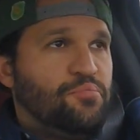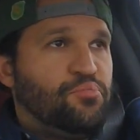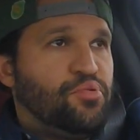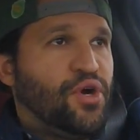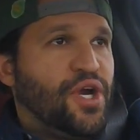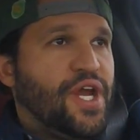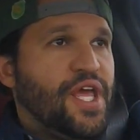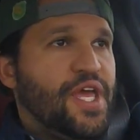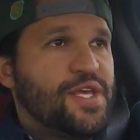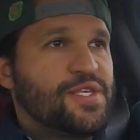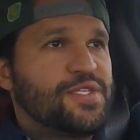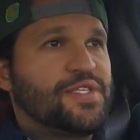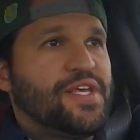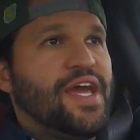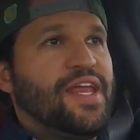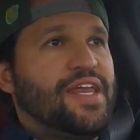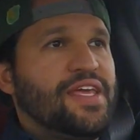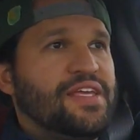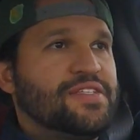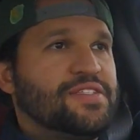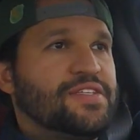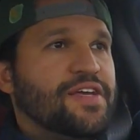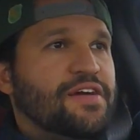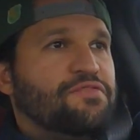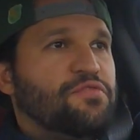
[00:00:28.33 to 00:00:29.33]
pretty
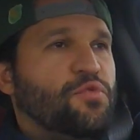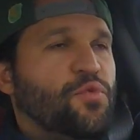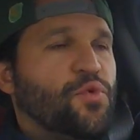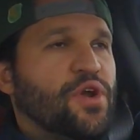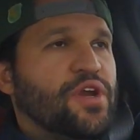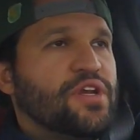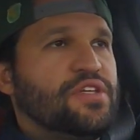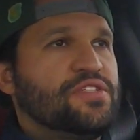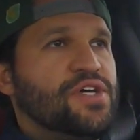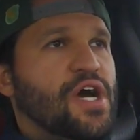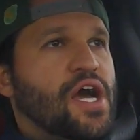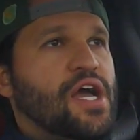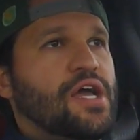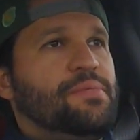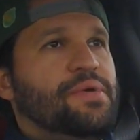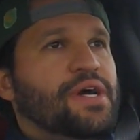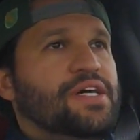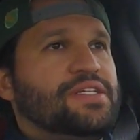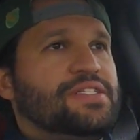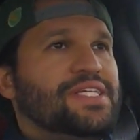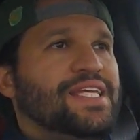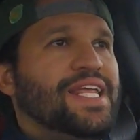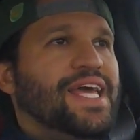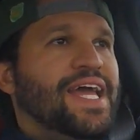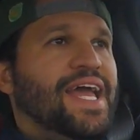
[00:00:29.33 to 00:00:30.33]
exciting stuff we're going to talk
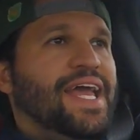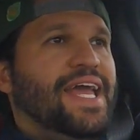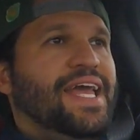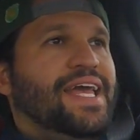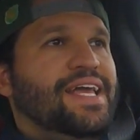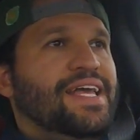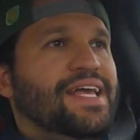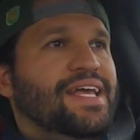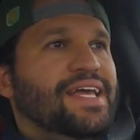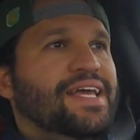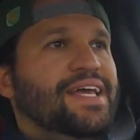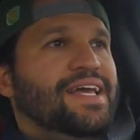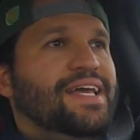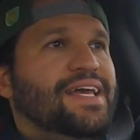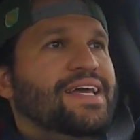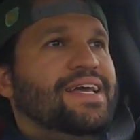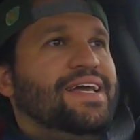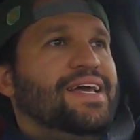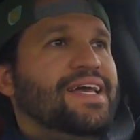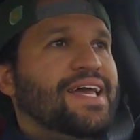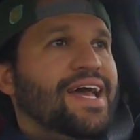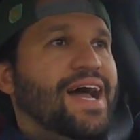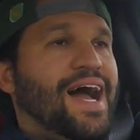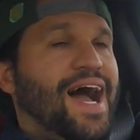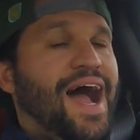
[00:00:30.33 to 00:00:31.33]
about today.
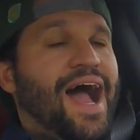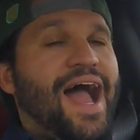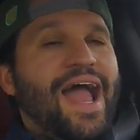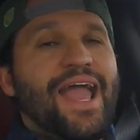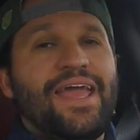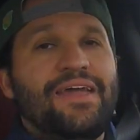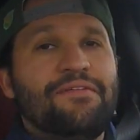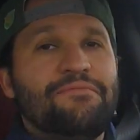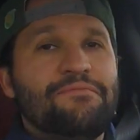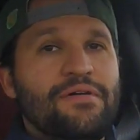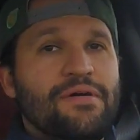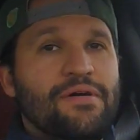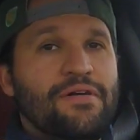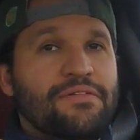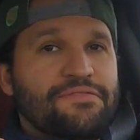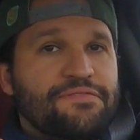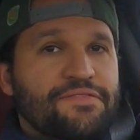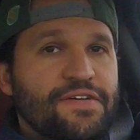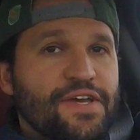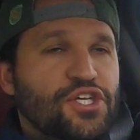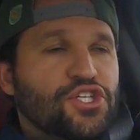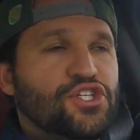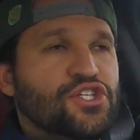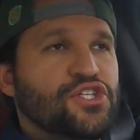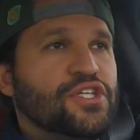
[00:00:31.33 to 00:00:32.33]
I am
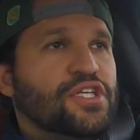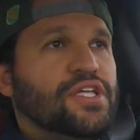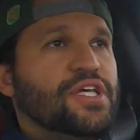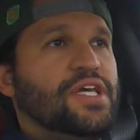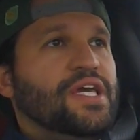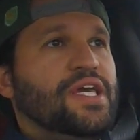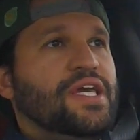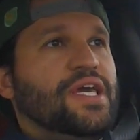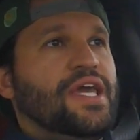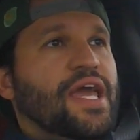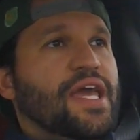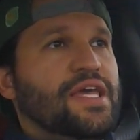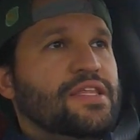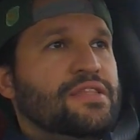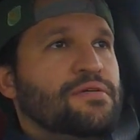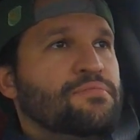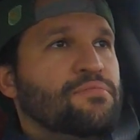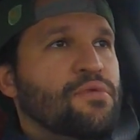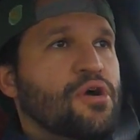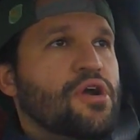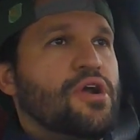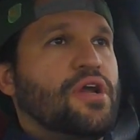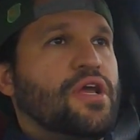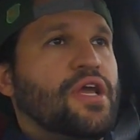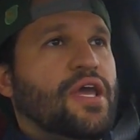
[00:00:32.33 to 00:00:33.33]
officially in the
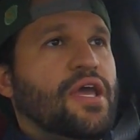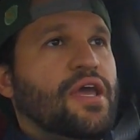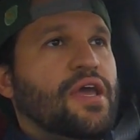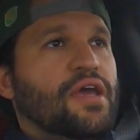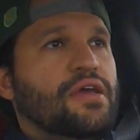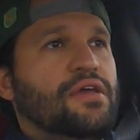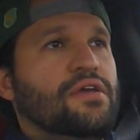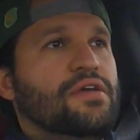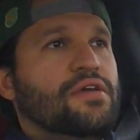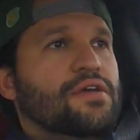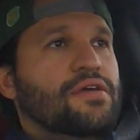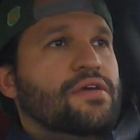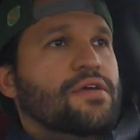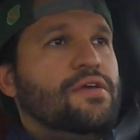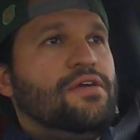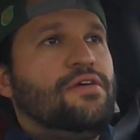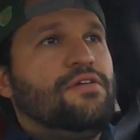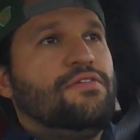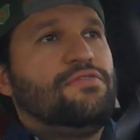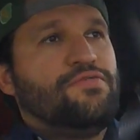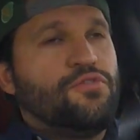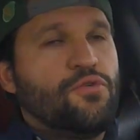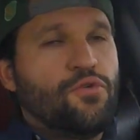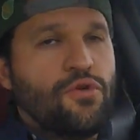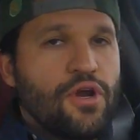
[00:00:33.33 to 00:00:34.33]
market
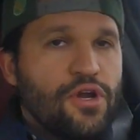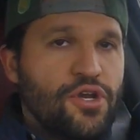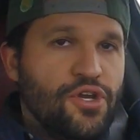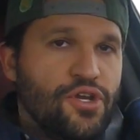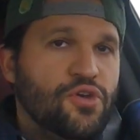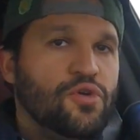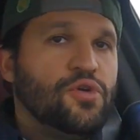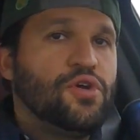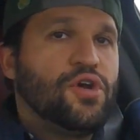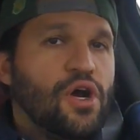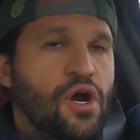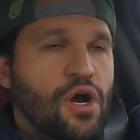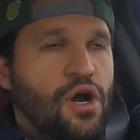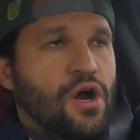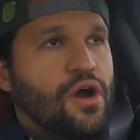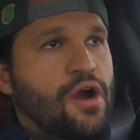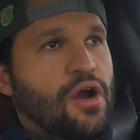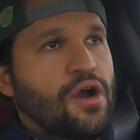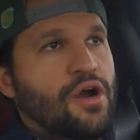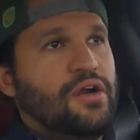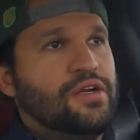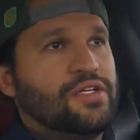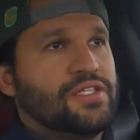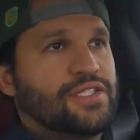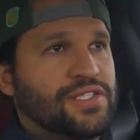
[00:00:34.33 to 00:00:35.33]
for a new
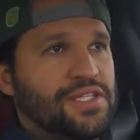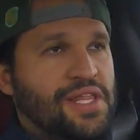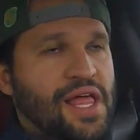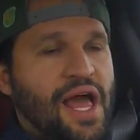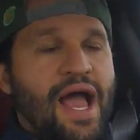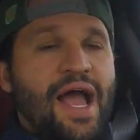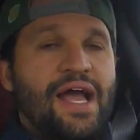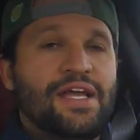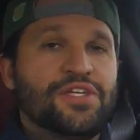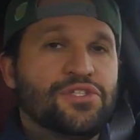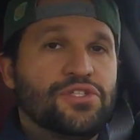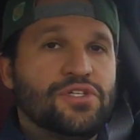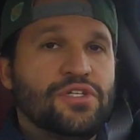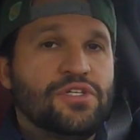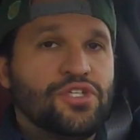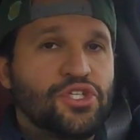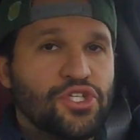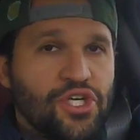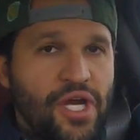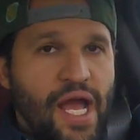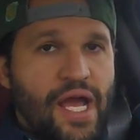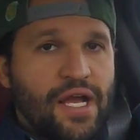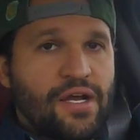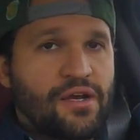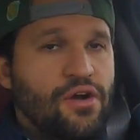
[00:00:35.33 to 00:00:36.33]
car slash
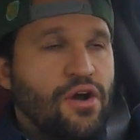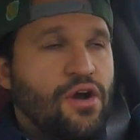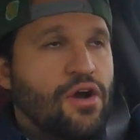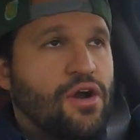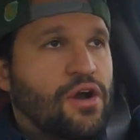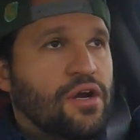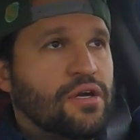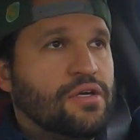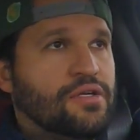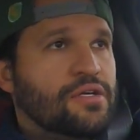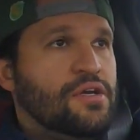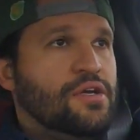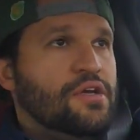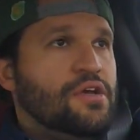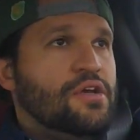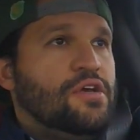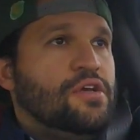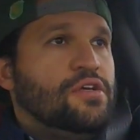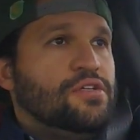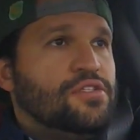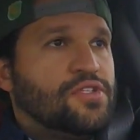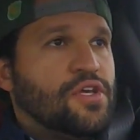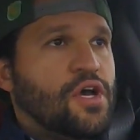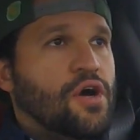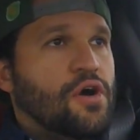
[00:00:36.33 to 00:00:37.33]
track car.
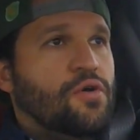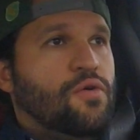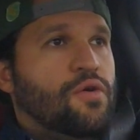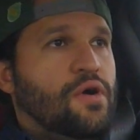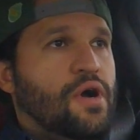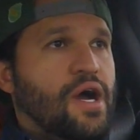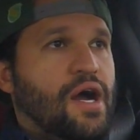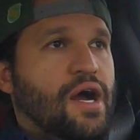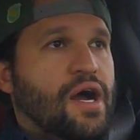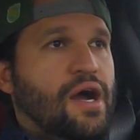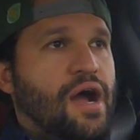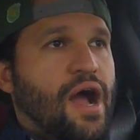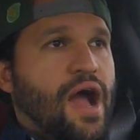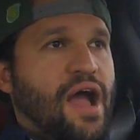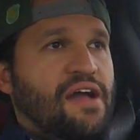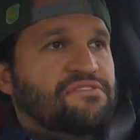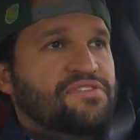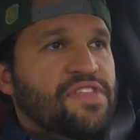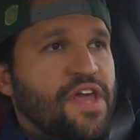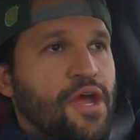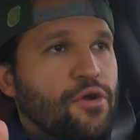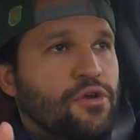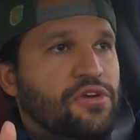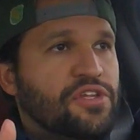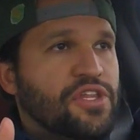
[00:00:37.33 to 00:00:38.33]
So uh, I've
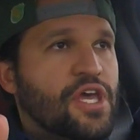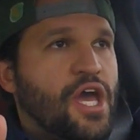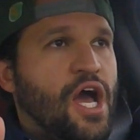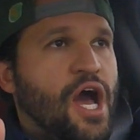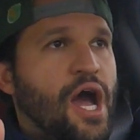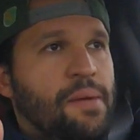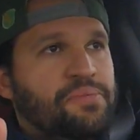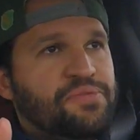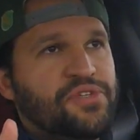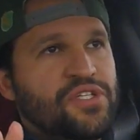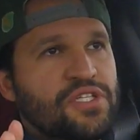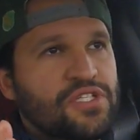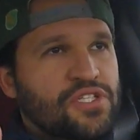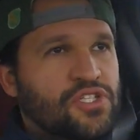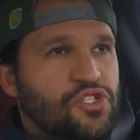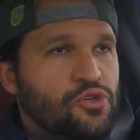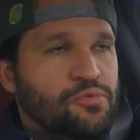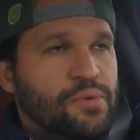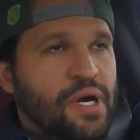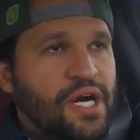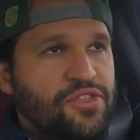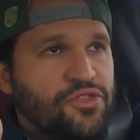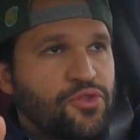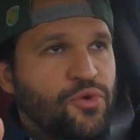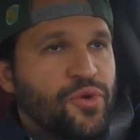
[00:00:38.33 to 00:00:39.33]
narrowed the options to
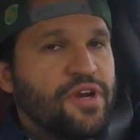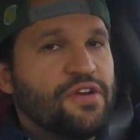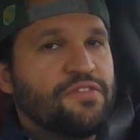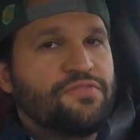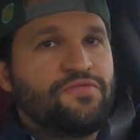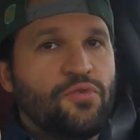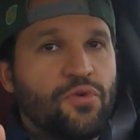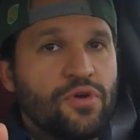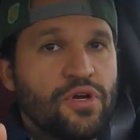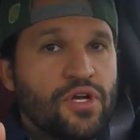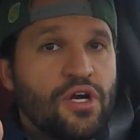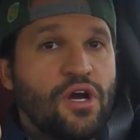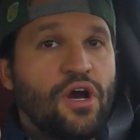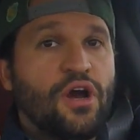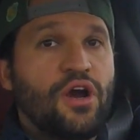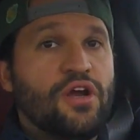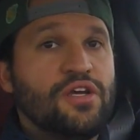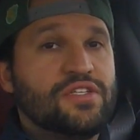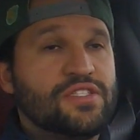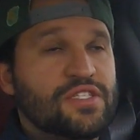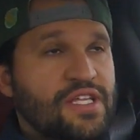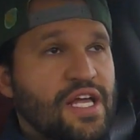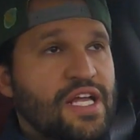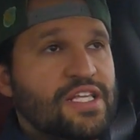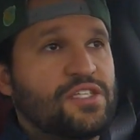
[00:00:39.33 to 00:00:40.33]
about three or four
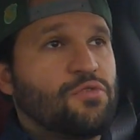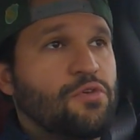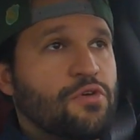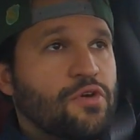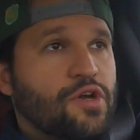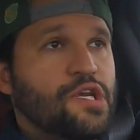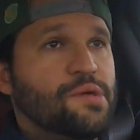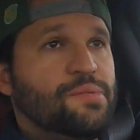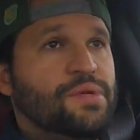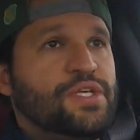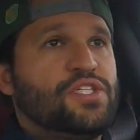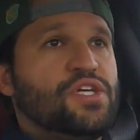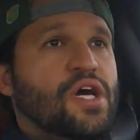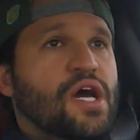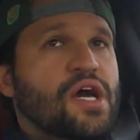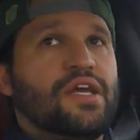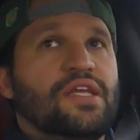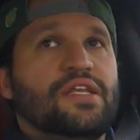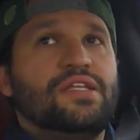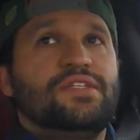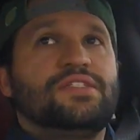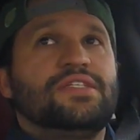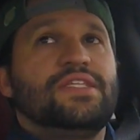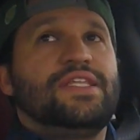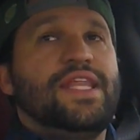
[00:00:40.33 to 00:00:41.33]
cars, and that's what we're going to be
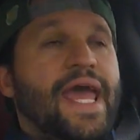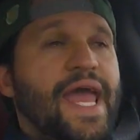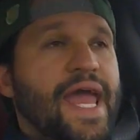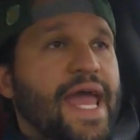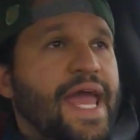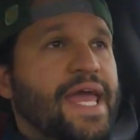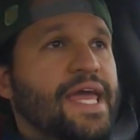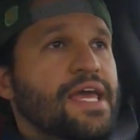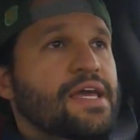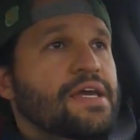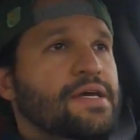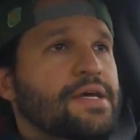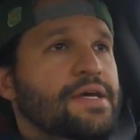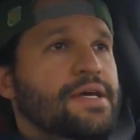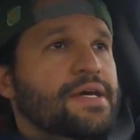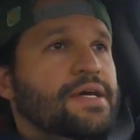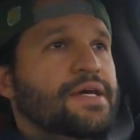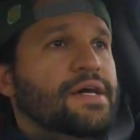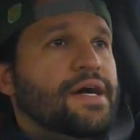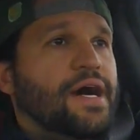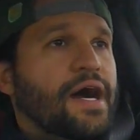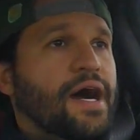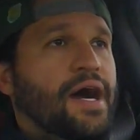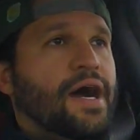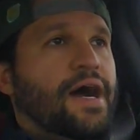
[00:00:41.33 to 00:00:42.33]
talking today.
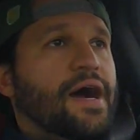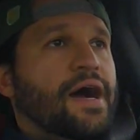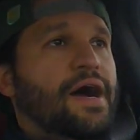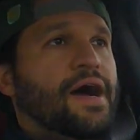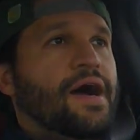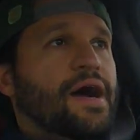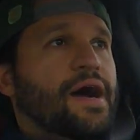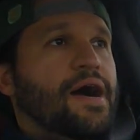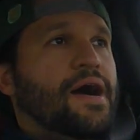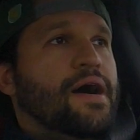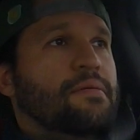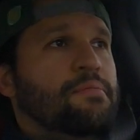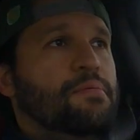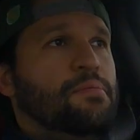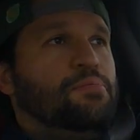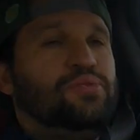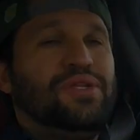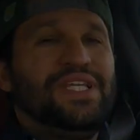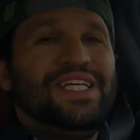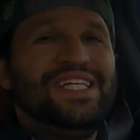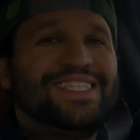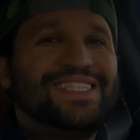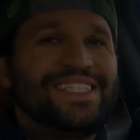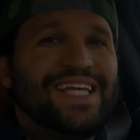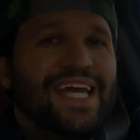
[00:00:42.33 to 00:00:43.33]
Uh, but
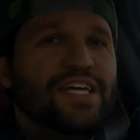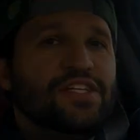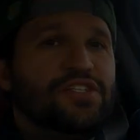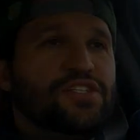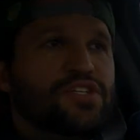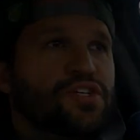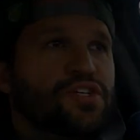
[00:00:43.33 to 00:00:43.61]
please stay